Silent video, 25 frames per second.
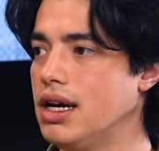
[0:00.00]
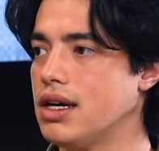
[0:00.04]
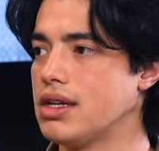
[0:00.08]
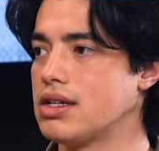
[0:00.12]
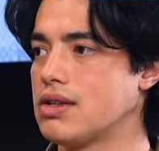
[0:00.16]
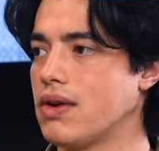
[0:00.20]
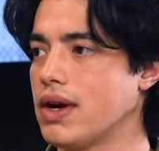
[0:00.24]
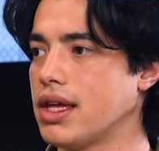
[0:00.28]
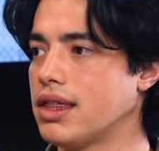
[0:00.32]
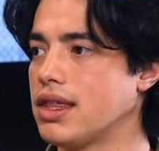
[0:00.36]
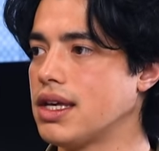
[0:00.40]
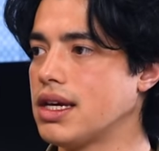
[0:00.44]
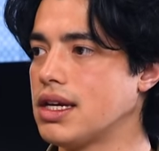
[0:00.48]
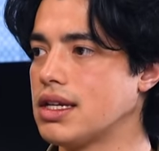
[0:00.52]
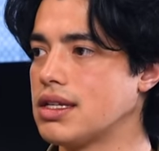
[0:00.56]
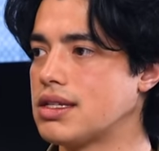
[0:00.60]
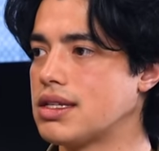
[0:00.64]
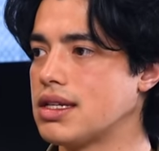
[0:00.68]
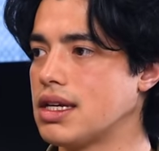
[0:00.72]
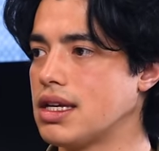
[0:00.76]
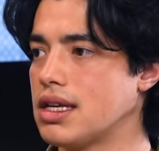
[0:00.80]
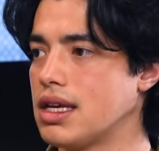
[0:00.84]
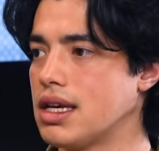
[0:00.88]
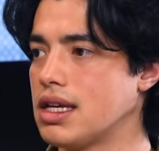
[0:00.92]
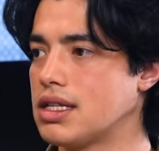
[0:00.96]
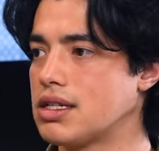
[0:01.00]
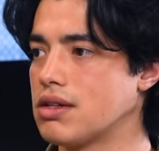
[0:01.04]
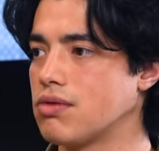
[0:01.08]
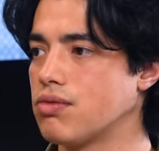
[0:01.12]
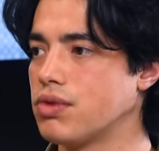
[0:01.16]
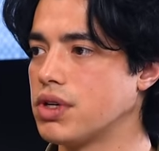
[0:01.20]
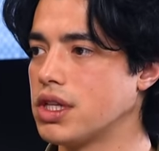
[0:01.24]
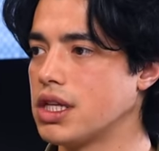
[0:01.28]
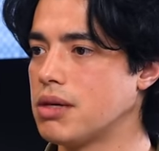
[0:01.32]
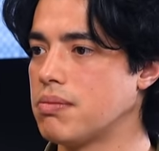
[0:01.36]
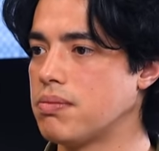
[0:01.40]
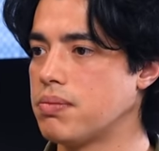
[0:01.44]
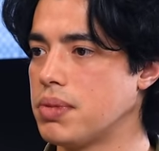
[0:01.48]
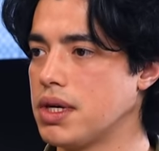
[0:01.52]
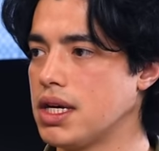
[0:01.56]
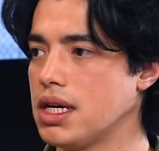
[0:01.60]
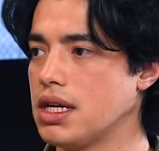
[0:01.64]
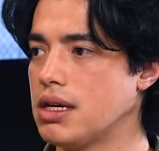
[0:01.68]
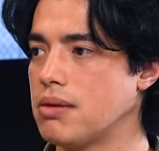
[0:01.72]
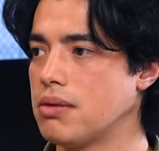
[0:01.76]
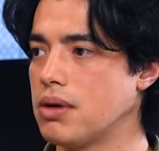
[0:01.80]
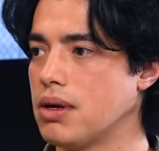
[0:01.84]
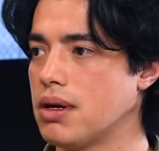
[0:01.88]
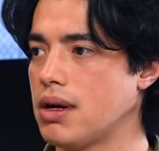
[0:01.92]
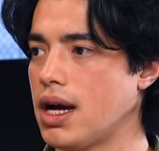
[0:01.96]
So I think it's it's a really
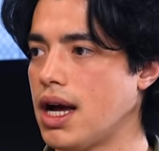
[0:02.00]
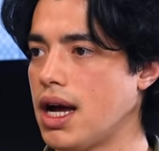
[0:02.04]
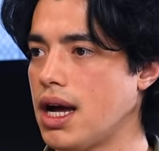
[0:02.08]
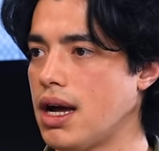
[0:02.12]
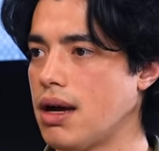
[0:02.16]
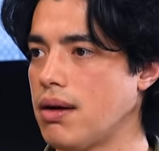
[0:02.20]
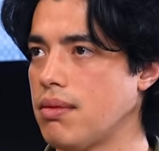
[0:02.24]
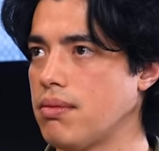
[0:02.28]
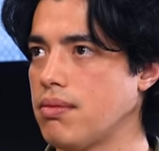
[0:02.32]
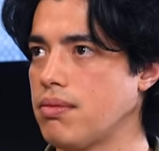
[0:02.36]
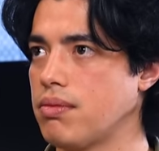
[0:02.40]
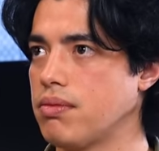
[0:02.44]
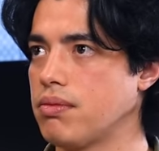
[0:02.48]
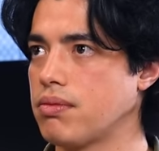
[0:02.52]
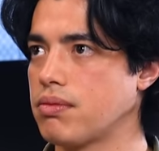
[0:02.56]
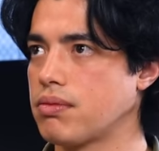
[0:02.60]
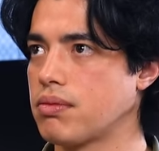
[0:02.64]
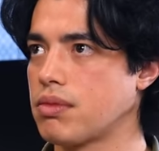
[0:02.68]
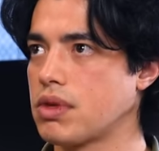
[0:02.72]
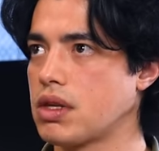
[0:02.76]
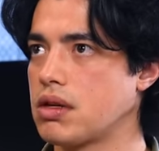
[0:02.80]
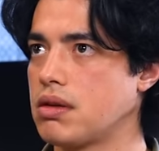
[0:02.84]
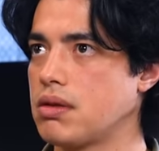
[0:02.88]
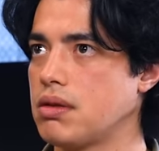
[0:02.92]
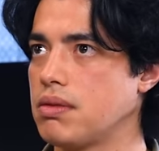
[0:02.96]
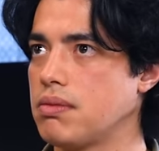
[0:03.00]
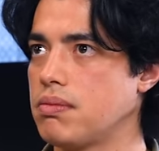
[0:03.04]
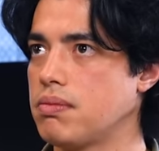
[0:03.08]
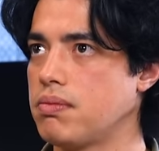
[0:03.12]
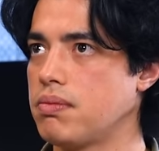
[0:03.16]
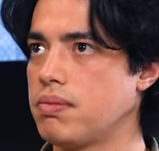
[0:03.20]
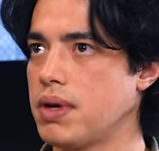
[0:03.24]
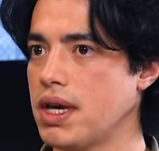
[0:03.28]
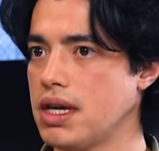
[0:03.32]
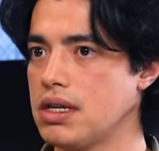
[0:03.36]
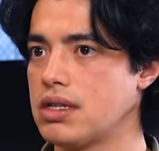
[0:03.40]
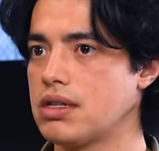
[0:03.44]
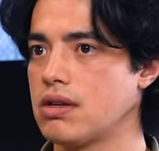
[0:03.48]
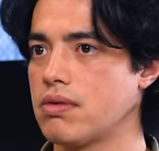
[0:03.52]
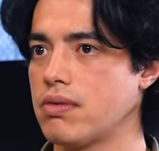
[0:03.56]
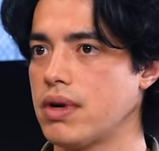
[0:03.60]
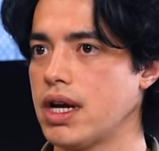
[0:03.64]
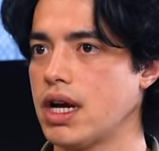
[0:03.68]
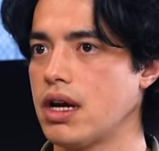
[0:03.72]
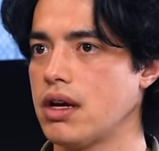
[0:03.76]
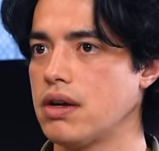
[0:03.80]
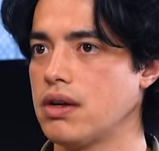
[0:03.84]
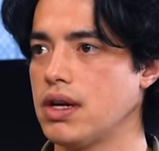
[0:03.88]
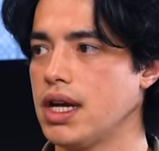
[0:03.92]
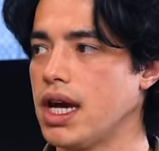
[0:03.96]
big um, piece
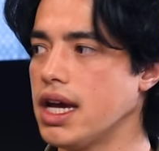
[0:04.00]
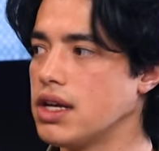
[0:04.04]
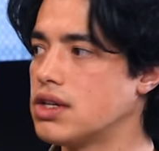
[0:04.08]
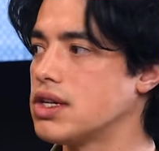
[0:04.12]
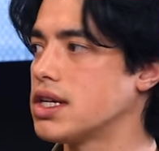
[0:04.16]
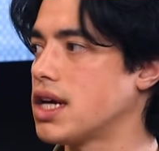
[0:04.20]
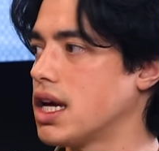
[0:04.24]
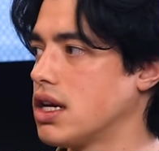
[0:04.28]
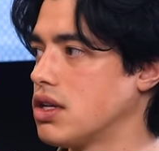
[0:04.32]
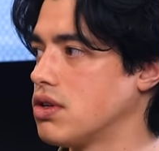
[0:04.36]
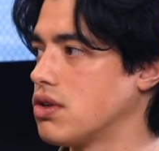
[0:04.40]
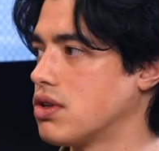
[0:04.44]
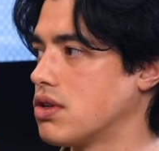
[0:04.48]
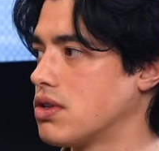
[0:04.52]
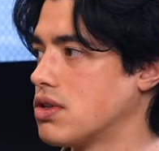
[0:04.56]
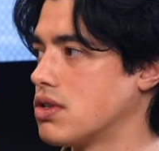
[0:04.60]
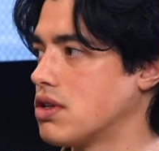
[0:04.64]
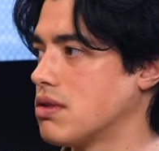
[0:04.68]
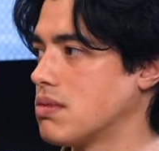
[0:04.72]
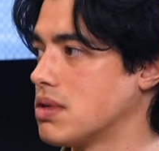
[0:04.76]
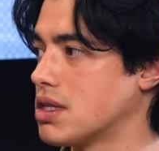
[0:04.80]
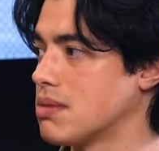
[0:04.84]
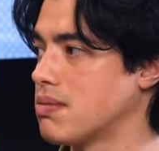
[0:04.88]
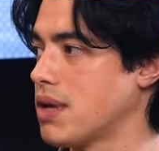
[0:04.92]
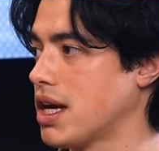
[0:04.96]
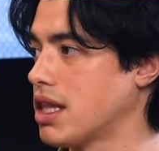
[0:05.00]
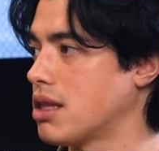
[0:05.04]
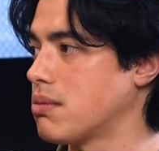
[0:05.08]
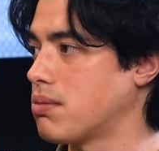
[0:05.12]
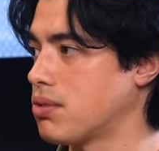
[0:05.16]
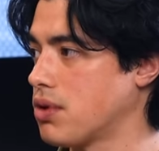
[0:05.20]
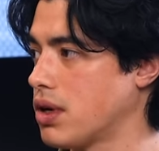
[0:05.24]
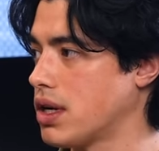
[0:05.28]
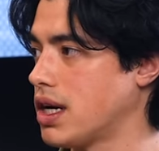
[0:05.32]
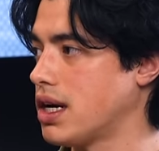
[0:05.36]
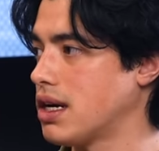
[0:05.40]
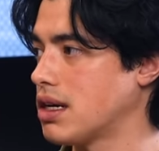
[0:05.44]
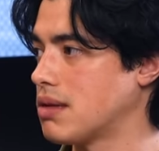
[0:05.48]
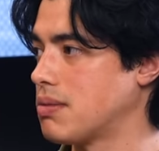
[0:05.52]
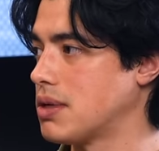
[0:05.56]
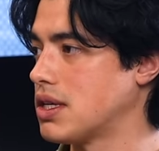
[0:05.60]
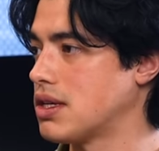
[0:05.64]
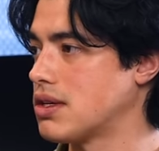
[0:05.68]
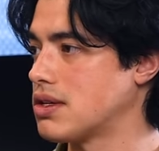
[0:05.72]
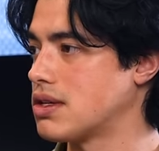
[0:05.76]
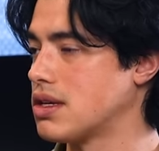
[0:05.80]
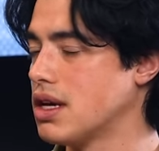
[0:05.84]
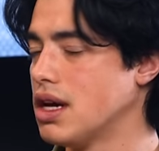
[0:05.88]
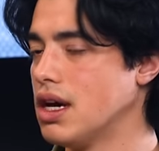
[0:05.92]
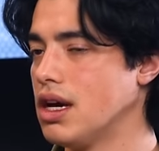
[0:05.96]
around educating your consumers about the product,
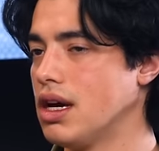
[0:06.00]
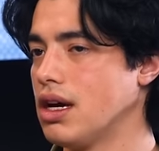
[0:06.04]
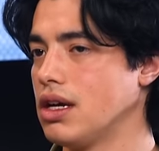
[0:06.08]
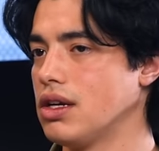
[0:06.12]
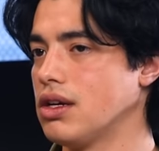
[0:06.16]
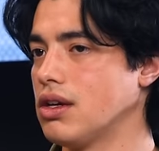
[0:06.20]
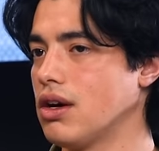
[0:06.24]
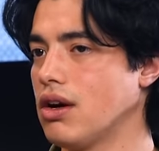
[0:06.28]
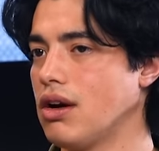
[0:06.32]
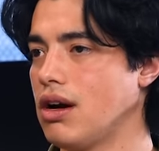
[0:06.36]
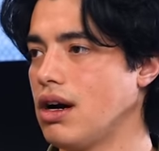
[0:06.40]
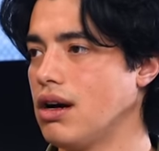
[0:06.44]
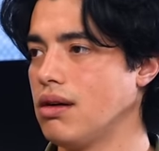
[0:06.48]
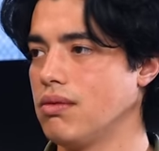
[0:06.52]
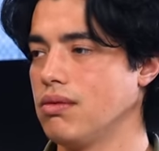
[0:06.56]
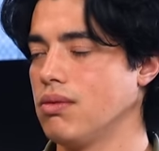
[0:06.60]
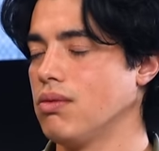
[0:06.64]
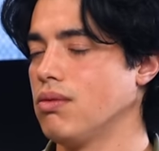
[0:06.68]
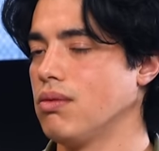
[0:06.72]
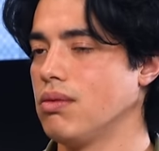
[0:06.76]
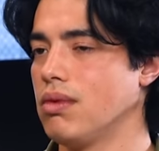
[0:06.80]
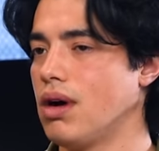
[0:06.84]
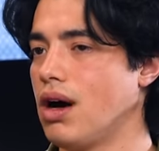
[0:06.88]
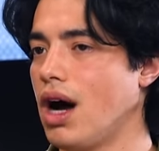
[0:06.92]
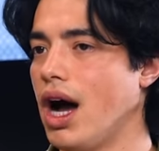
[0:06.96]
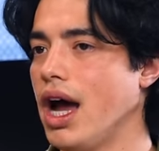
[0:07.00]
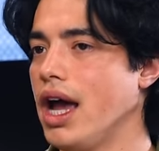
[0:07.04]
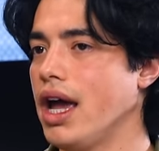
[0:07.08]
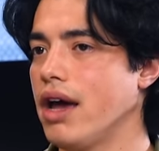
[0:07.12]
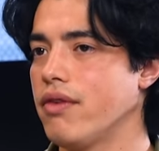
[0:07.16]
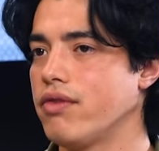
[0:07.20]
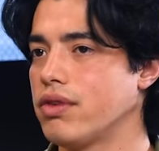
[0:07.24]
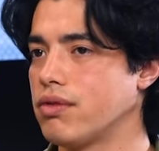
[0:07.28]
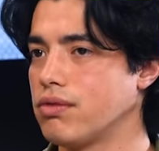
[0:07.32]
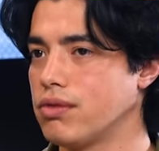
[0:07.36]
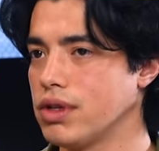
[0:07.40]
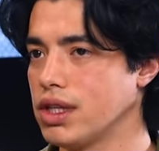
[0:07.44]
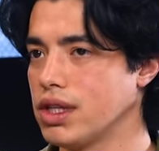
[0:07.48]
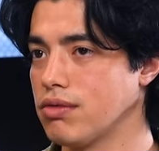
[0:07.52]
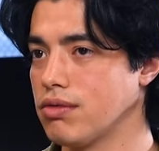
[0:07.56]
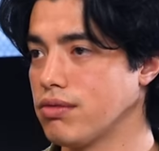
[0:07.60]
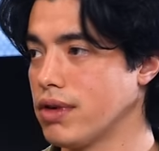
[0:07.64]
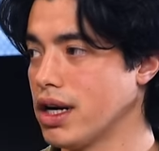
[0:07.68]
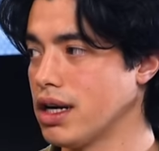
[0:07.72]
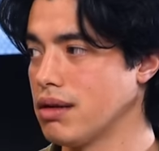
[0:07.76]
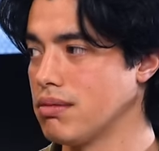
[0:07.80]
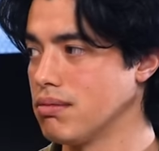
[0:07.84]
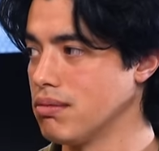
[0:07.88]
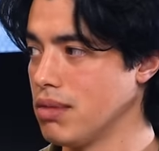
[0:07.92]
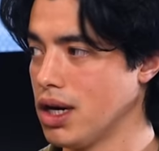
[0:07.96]
because, you know, I haven't
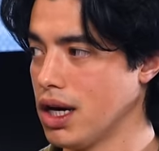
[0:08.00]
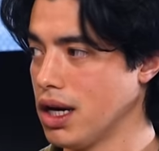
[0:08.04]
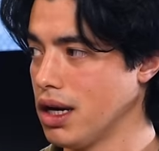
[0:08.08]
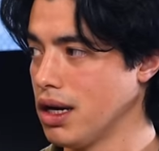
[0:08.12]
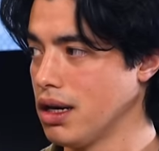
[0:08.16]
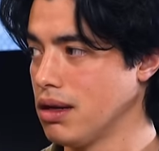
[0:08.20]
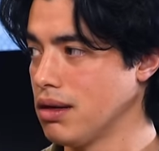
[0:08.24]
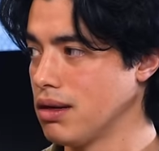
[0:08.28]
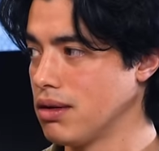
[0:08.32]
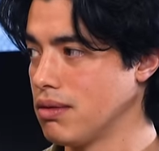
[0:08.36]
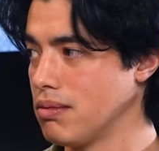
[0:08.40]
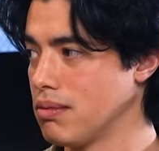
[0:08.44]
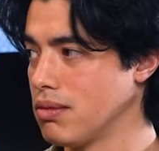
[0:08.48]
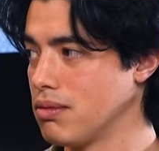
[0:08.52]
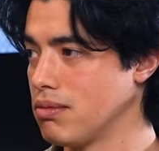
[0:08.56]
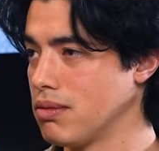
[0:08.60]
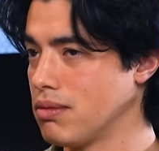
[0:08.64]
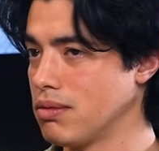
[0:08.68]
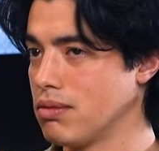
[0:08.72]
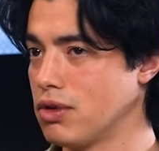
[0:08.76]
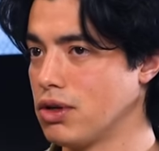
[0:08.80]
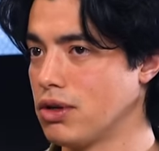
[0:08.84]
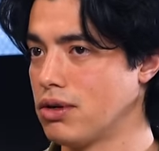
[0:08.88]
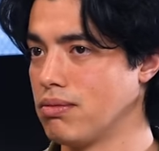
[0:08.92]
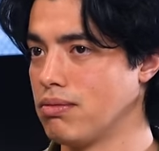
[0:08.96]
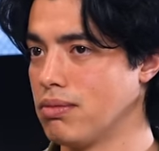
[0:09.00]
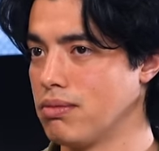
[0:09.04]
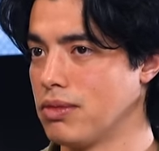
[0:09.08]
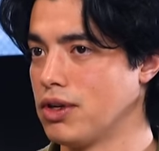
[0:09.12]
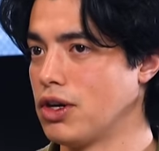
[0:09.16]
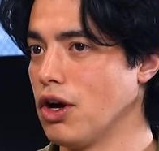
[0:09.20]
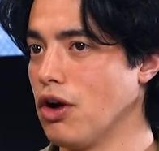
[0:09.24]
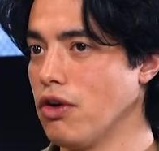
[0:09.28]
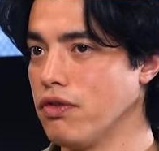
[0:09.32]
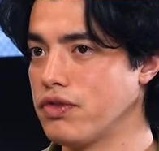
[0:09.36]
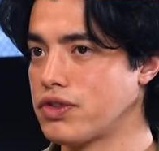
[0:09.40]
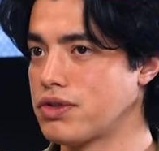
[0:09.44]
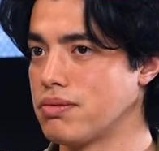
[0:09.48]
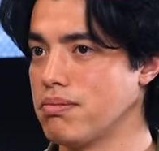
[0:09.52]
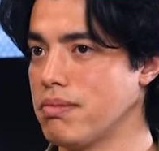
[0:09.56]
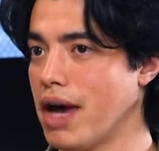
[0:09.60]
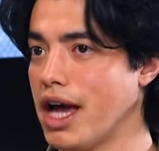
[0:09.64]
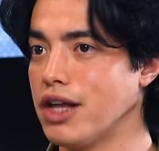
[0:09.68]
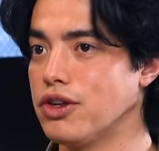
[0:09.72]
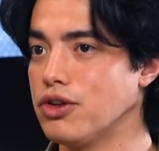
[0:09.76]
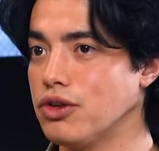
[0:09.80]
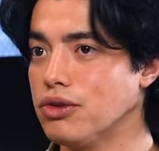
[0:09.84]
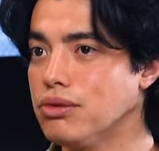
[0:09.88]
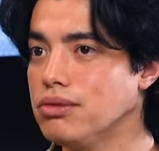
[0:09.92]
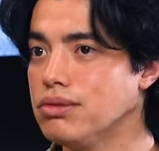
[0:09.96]
read my Golf's
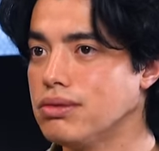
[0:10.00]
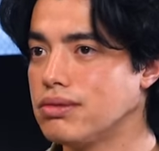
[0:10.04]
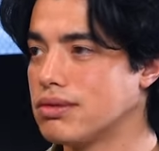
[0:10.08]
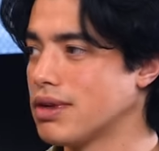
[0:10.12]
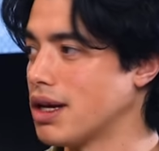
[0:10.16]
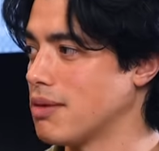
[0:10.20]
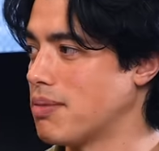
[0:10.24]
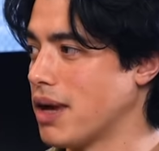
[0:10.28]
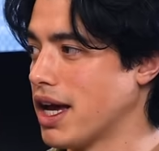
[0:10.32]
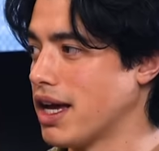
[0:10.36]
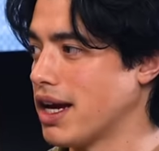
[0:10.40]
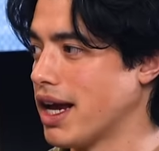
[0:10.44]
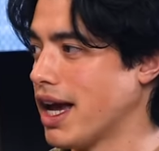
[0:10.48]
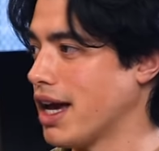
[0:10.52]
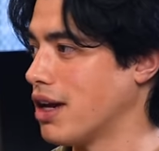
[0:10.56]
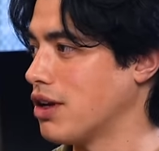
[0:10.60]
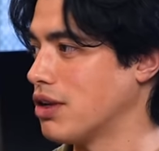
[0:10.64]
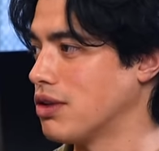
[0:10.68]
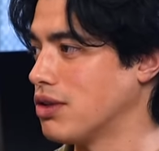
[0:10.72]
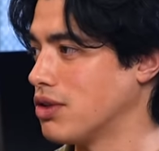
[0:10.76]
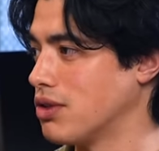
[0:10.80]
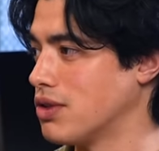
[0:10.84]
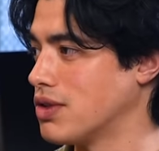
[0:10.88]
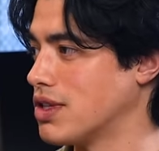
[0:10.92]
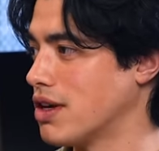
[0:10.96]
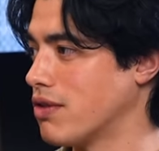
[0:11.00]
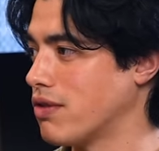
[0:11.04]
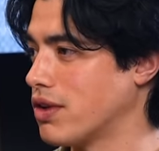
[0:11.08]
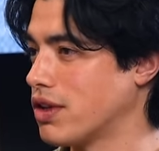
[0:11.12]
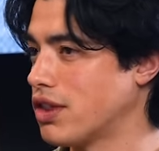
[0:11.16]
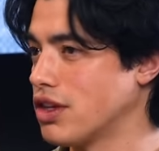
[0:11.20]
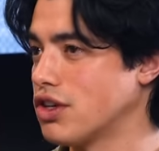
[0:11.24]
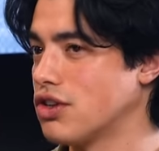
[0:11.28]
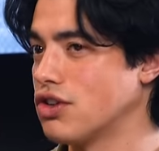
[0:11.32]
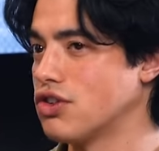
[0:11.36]
manual about how to use everything.